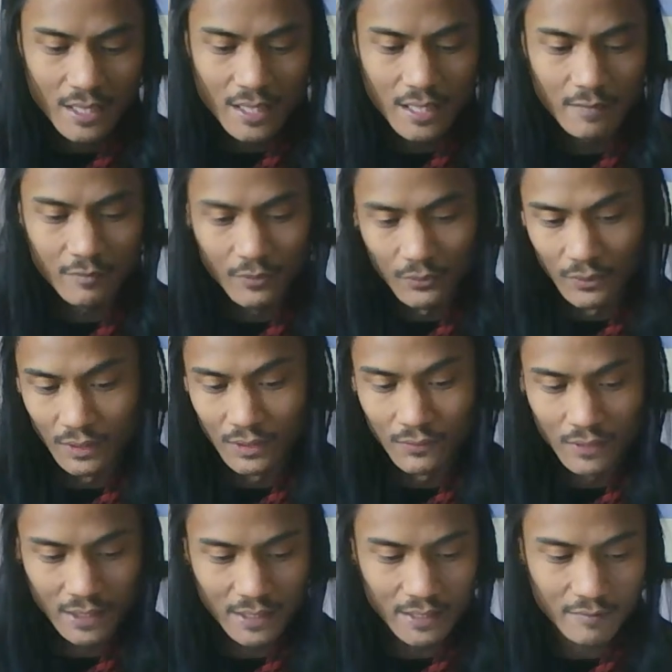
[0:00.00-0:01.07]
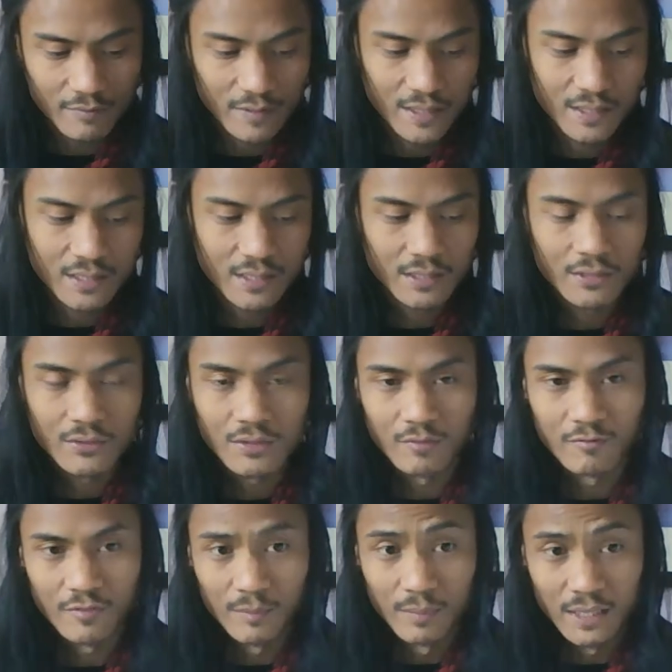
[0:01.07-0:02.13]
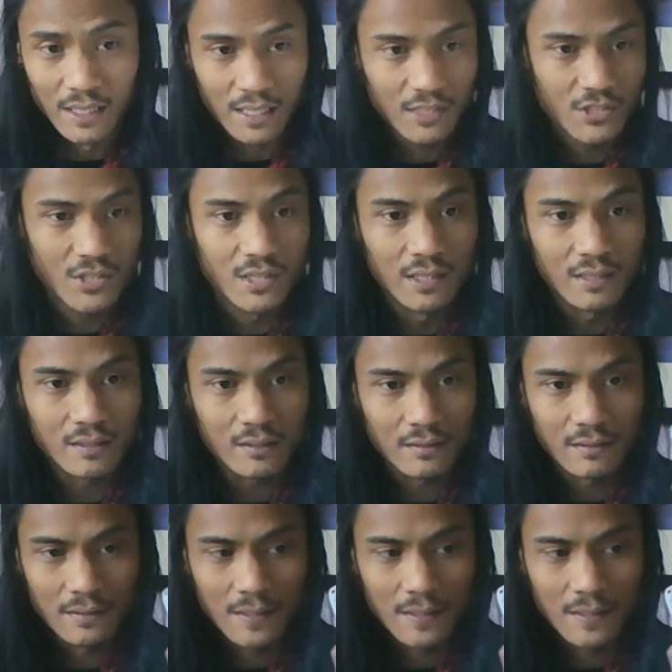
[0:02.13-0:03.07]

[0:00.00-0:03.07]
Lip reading: if you really want to get fancy, you could Fibonacci it.